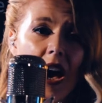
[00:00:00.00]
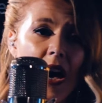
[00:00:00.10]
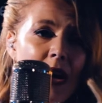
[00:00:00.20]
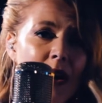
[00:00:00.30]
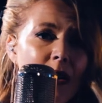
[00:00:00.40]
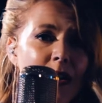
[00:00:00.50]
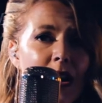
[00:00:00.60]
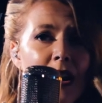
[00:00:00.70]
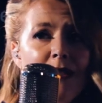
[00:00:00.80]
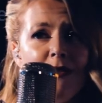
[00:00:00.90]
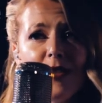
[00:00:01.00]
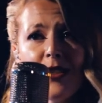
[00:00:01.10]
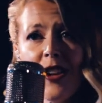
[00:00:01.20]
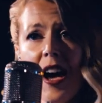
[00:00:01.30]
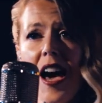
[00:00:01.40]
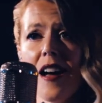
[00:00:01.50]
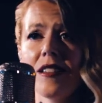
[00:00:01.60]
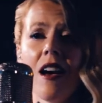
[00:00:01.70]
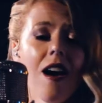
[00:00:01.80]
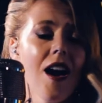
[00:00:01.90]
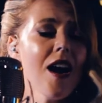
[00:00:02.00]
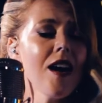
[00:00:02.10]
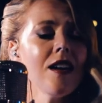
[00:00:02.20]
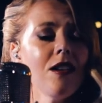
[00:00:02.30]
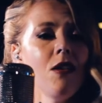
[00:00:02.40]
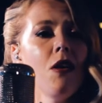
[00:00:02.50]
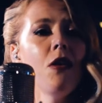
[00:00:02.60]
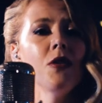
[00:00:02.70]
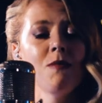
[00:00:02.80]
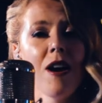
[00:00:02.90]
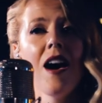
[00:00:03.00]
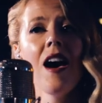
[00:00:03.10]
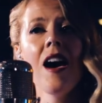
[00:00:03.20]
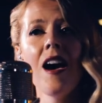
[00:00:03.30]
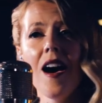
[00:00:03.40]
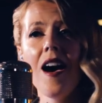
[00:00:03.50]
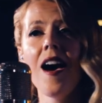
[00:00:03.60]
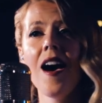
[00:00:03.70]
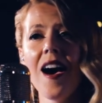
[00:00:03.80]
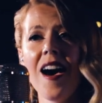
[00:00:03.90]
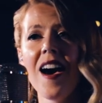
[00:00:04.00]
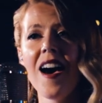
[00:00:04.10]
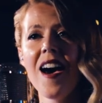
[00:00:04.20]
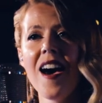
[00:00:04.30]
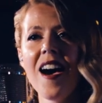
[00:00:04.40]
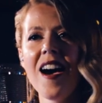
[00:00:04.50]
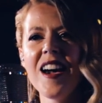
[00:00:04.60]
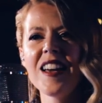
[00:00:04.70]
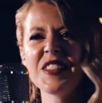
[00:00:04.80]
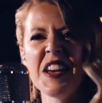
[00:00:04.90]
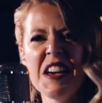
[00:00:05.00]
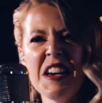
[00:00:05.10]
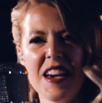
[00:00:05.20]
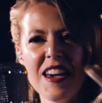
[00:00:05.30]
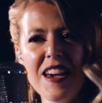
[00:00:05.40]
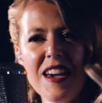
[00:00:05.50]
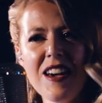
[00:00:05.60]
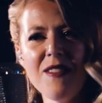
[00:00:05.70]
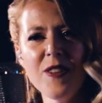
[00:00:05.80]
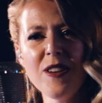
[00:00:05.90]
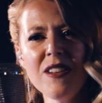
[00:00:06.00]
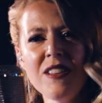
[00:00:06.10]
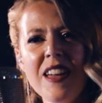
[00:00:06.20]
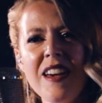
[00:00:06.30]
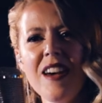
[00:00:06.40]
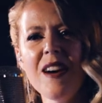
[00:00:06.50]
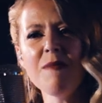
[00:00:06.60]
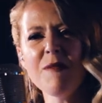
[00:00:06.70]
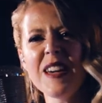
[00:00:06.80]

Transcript: out of the skies. I close my eyes. Heaven help